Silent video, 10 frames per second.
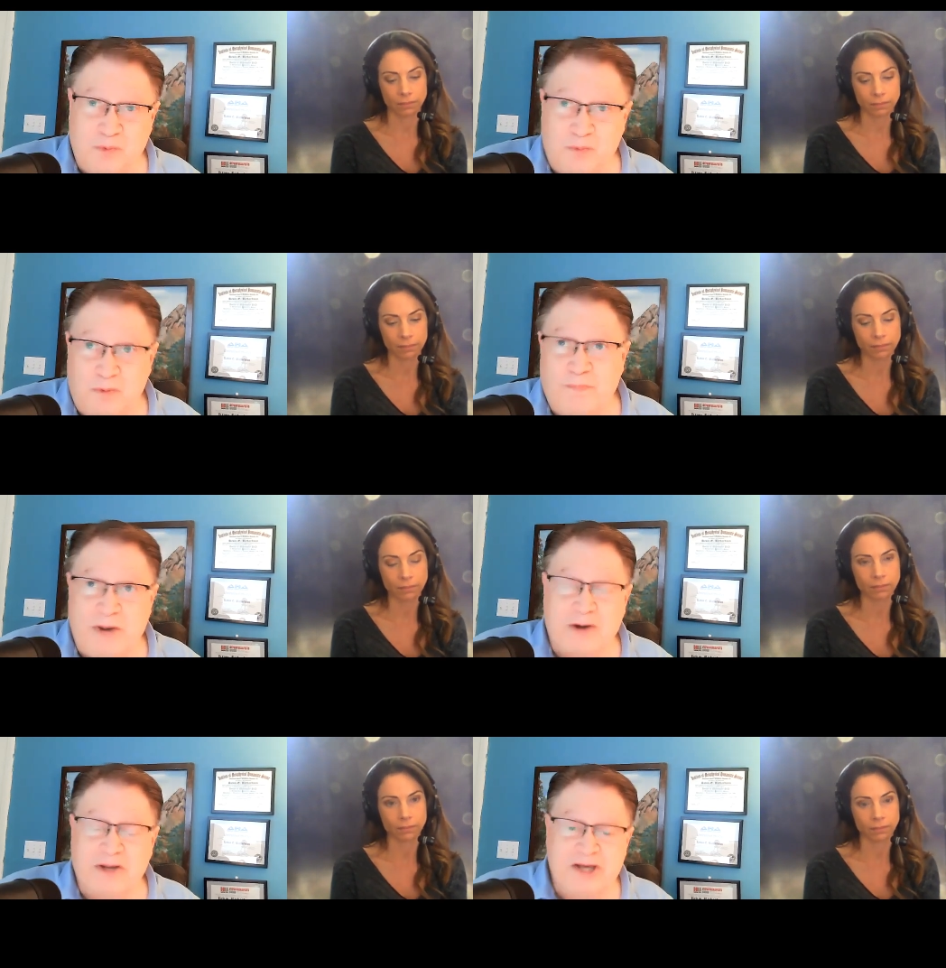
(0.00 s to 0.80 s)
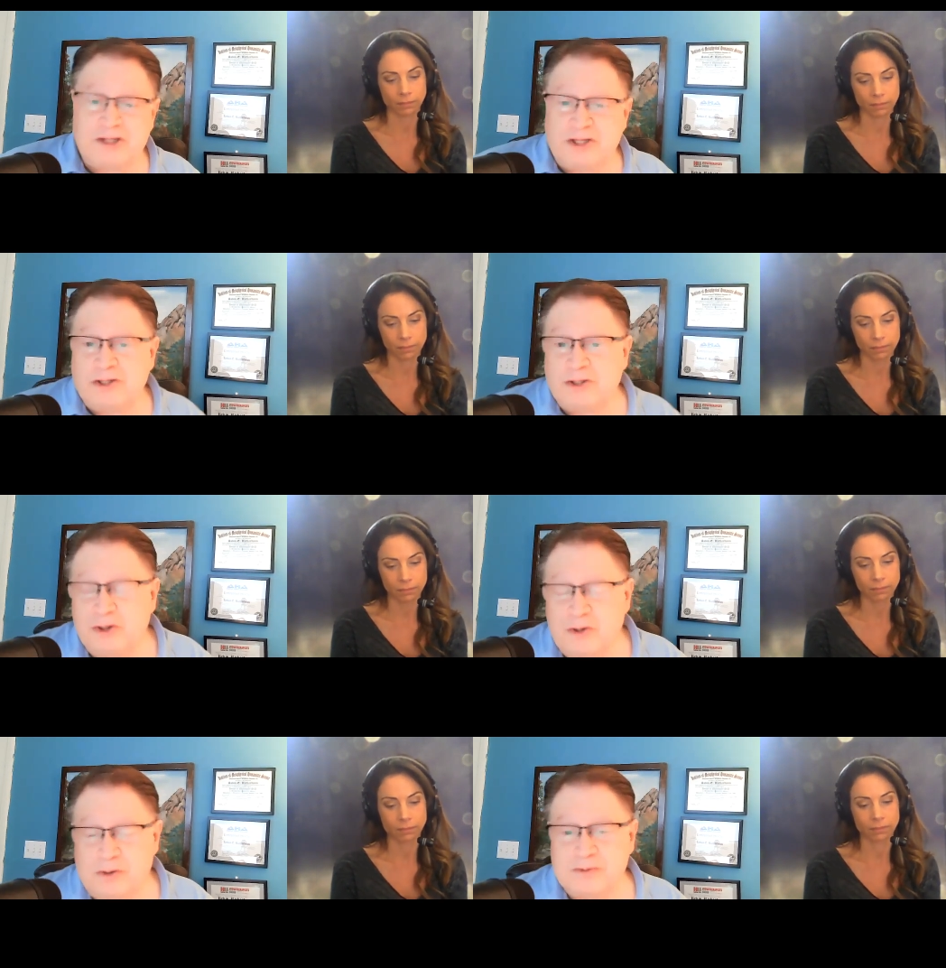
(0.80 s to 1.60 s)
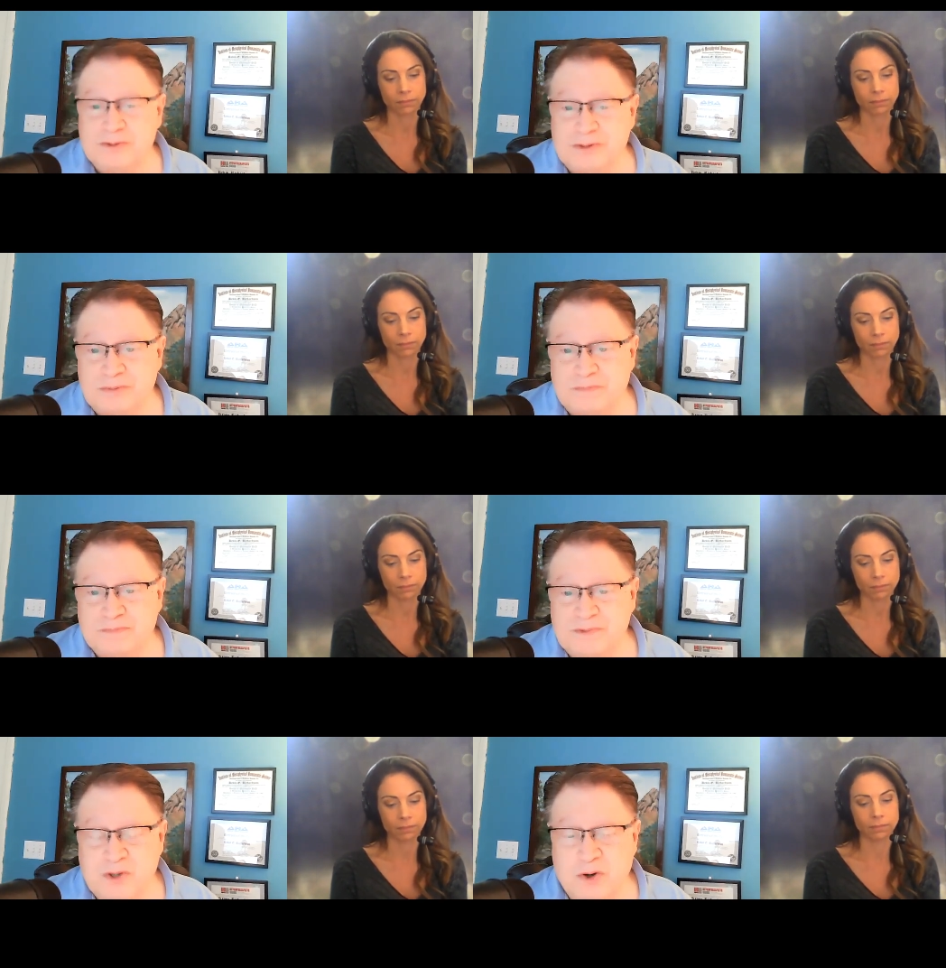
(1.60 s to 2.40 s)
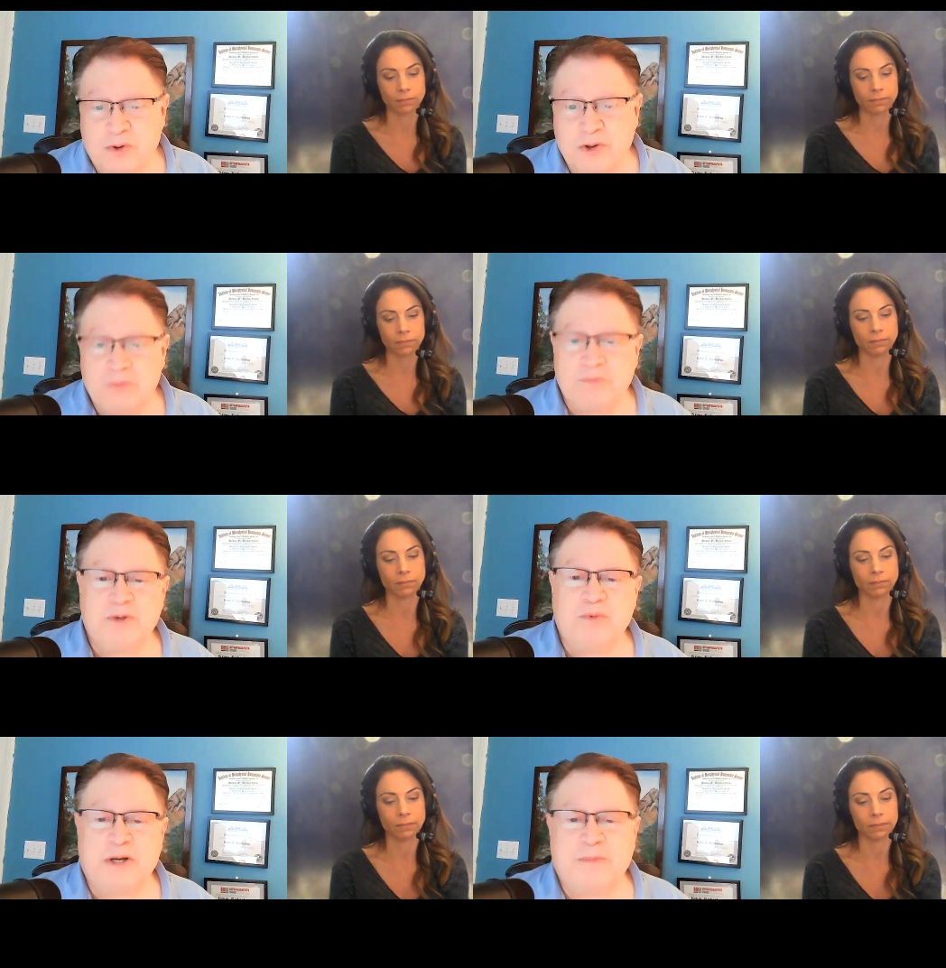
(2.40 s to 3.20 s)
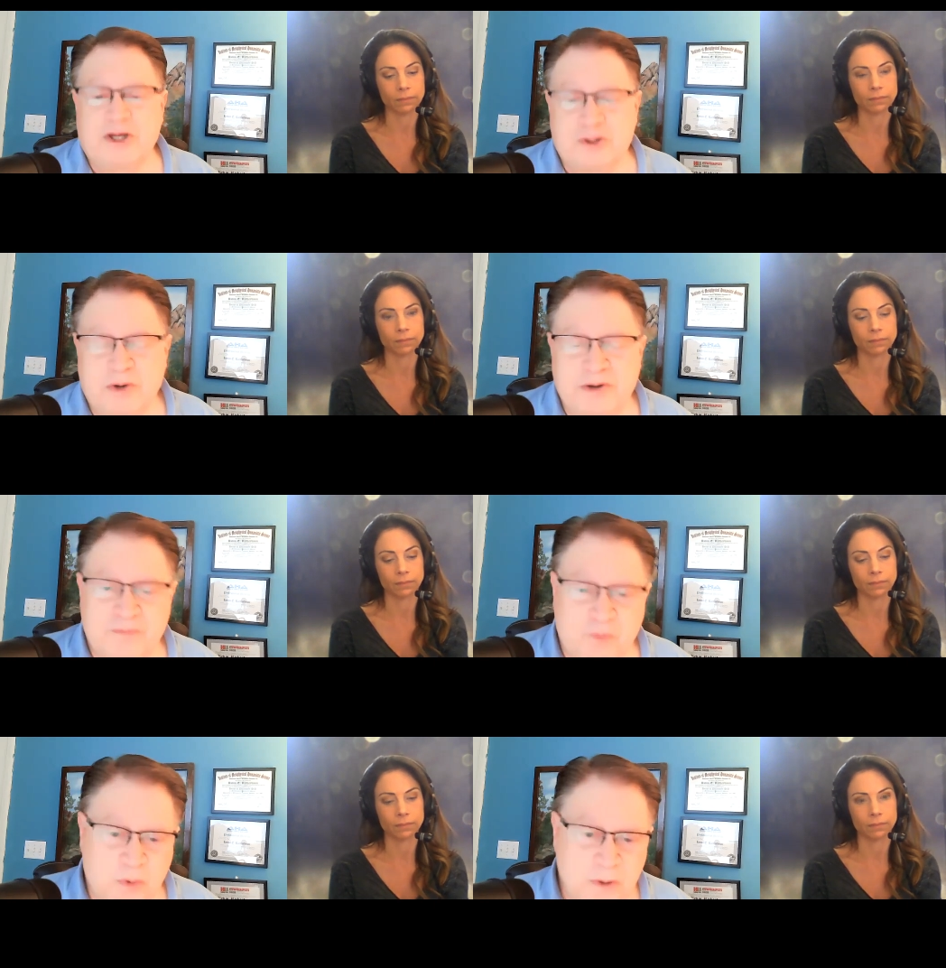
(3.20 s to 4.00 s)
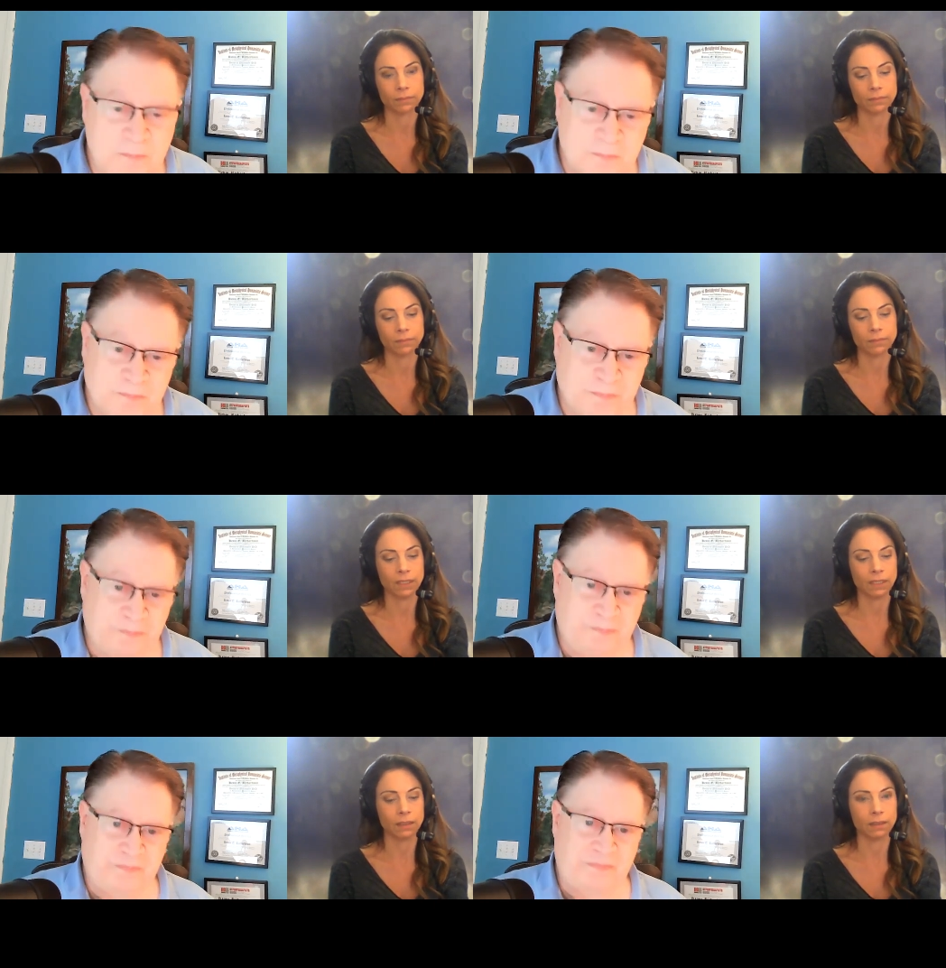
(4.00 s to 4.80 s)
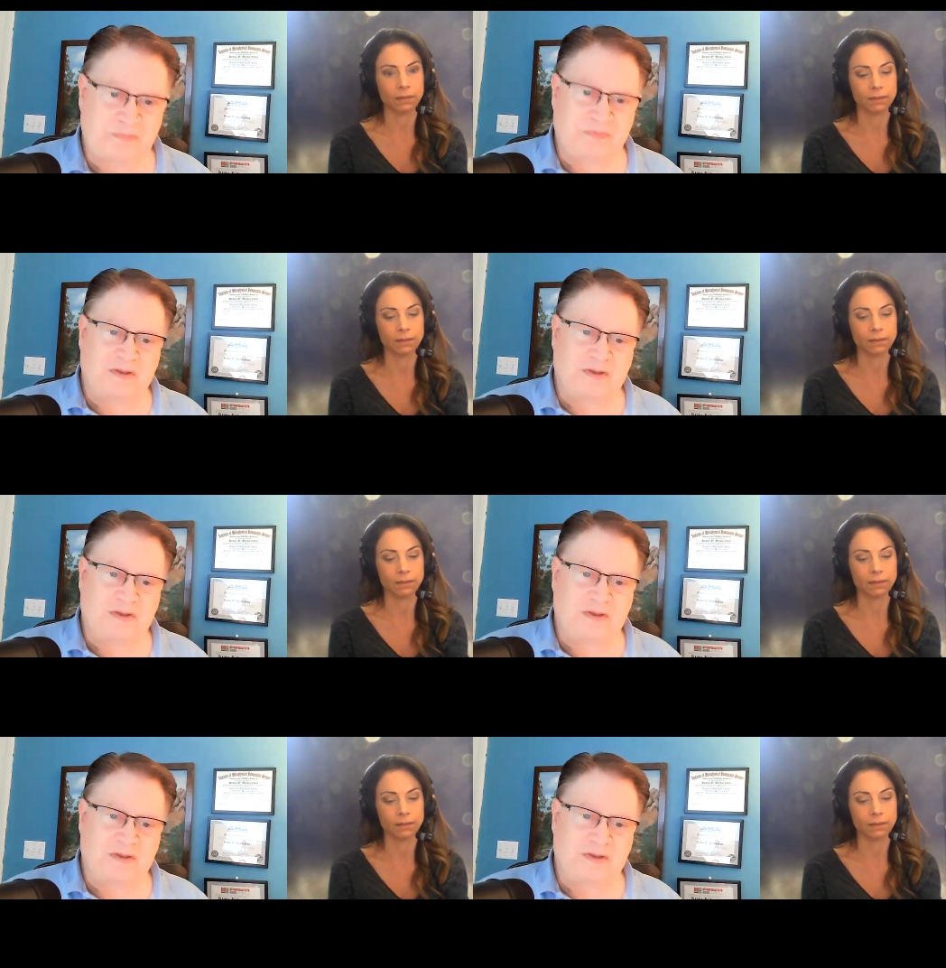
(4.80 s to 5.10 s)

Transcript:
Speaker 1: were about 18 years mm-hmm. so he'd be what about 24 yeah